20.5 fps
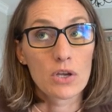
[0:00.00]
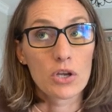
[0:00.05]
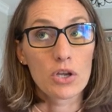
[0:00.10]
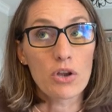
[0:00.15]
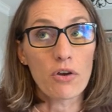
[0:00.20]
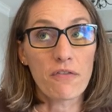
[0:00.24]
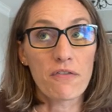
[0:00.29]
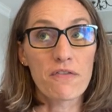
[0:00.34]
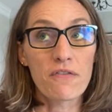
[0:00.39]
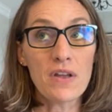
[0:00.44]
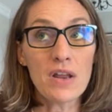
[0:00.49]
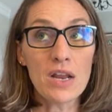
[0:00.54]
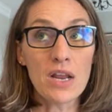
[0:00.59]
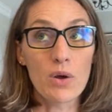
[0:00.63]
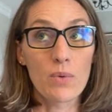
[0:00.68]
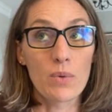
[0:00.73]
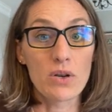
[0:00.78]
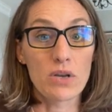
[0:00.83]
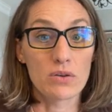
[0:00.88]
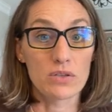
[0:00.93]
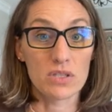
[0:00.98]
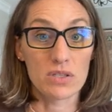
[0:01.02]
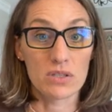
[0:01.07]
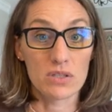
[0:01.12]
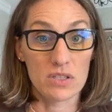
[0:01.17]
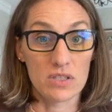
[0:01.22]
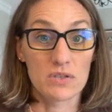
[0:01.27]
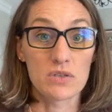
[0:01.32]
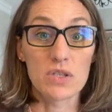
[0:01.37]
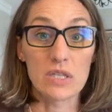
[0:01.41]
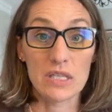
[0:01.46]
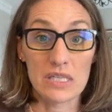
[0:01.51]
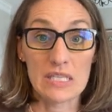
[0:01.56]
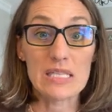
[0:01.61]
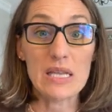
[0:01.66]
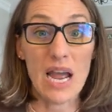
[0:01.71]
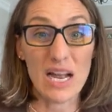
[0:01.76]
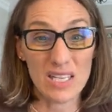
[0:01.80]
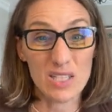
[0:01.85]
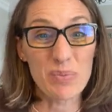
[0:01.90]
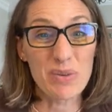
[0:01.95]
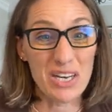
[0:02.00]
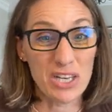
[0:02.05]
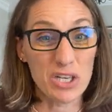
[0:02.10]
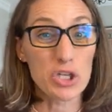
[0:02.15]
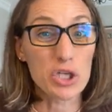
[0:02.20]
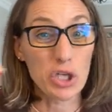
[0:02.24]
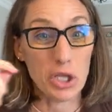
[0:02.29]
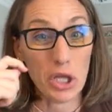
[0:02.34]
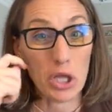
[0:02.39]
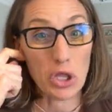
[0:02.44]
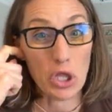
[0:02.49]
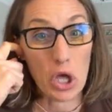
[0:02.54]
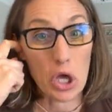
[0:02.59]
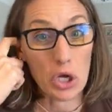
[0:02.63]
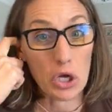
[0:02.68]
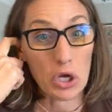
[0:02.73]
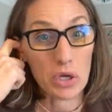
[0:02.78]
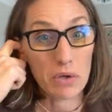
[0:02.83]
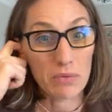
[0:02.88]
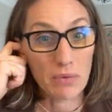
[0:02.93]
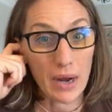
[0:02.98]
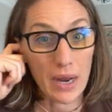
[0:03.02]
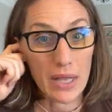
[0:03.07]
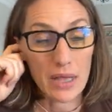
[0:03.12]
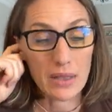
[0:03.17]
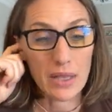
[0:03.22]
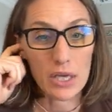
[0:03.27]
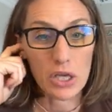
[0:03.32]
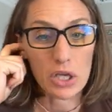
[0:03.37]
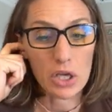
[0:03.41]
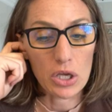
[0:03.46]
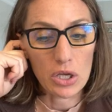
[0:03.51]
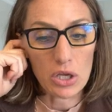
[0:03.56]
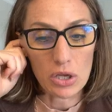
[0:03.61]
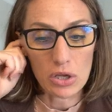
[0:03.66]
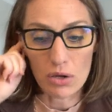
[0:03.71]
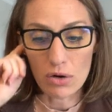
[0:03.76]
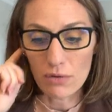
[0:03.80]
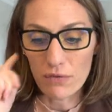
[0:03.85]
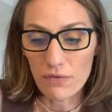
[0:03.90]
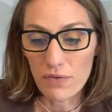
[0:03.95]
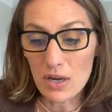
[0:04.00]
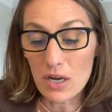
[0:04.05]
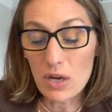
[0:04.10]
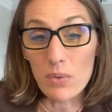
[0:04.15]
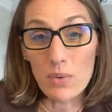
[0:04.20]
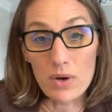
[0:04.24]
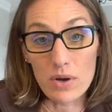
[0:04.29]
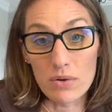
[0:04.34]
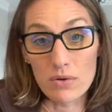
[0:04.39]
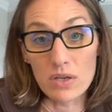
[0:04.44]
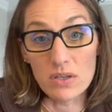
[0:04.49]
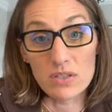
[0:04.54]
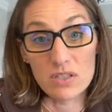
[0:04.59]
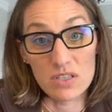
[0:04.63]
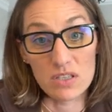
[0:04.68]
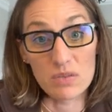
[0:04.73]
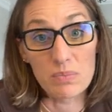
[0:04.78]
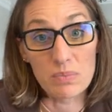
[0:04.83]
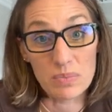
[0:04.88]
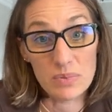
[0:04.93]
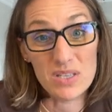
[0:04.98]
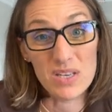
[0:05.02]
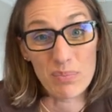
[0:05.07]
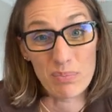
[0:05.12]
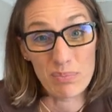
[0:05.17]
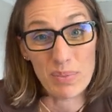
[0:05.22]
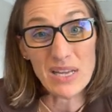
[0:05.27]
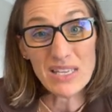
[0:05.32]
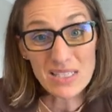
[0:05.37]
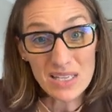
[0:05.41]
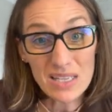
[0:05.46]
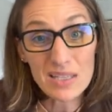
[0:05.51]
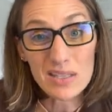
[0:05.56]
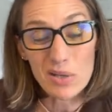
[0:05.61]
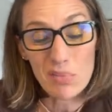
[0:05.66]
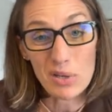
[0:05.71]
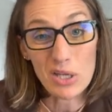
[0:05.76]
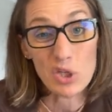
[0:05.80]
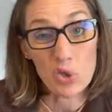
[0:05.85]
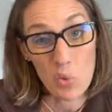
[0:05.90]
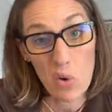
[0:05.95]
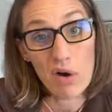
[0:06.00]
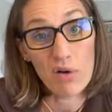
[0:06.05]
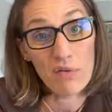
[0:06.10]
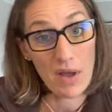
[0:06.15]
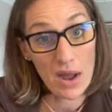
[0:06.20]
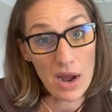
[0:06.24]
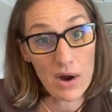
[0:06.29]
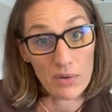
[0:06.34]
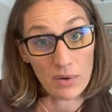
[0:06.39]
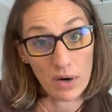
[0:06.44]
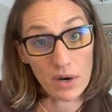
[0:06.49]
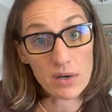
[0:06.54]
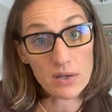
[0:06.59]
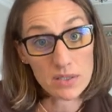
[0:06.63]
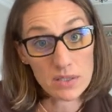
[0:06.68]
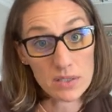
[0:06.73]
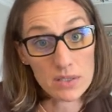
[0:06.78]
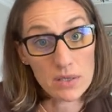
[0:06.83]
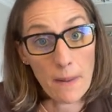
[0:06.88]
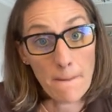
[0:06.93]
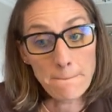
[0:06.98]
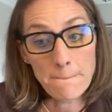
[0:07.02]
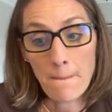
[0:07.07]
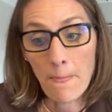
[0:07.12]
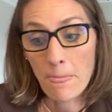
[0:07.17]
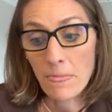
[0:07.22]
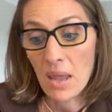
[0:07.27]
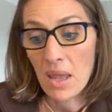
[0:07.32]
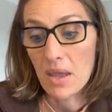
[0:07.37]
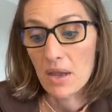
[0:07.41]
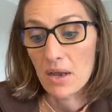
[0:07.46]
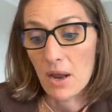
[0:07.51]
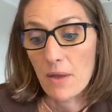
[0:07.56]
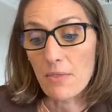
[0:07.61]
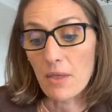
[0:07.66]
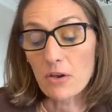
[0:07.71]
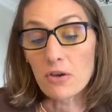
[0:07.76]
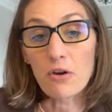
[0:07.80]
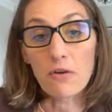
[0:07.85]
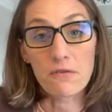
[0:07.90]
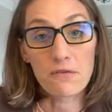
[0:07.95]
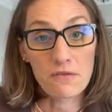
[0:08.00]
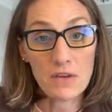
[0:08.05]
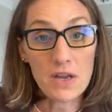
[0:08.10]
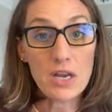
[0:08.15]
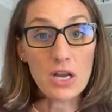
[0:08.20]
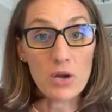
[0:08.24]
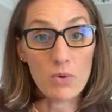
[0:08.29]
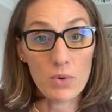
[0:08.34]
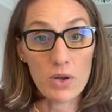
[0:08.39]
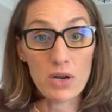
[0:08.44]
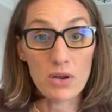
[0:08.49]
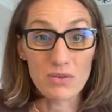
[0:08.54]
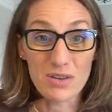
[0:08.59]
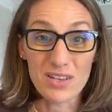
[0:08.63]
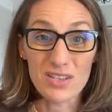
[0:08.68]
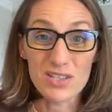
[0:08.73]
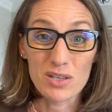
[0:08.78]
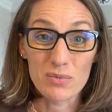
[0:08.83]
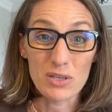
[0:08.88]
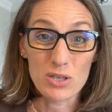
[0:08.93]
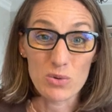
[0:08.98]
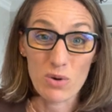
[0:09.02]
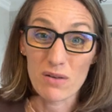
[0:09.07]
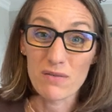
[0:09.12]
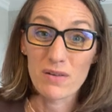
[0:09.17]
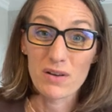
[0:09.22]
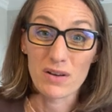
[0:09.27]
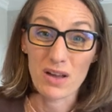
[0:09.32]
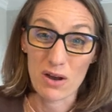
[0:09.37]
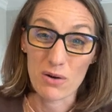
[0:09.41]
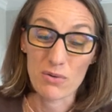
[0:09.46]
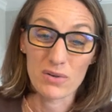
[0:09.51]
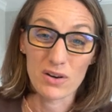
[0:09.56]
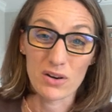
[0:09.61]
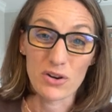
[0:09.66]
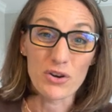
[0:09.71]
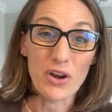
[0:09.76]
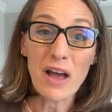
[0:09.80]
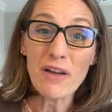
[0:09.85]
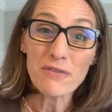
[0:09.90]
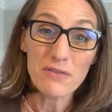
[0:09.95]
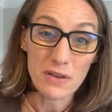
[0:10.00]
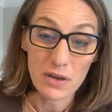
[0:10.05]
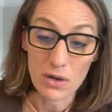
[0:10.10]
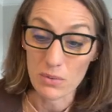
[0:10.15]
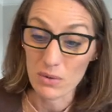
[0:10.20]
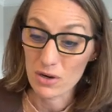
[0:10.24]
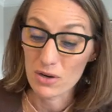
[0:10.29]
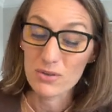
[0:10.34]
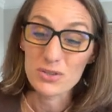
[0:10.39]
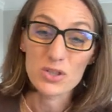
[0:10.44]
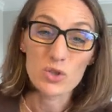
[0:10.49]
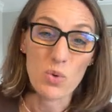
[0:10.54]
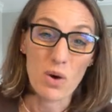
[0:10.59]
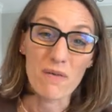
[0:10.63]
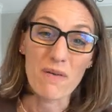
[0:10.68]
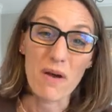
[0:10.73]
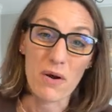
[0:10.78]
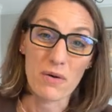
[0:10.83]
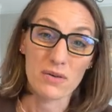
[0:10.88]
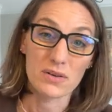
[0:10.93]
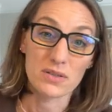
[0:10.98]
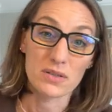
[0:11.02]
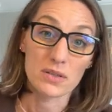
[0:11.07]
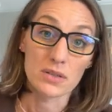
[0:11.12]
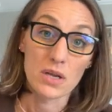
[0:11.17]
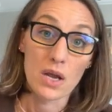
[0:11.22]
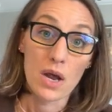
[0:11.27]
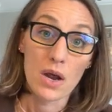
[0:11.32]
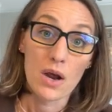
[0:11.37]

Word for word: your feeding window is ex exponentially long, right? Like your feeding window needs to, to basically be 12 hours. And then your feeding window needs to be 12 hour or non-feeding window is 12 hours